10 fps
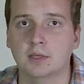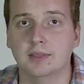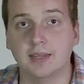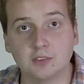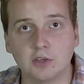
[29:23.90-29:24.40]

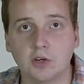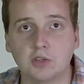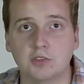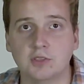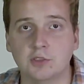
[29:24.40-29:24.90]
That's the
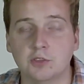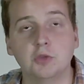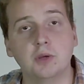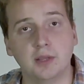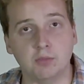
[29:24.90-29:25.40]
hardest thing to
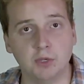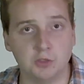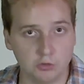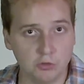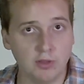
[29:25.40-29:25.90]
do. And when
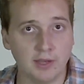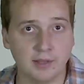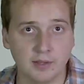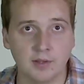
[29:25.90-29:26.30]
you do that,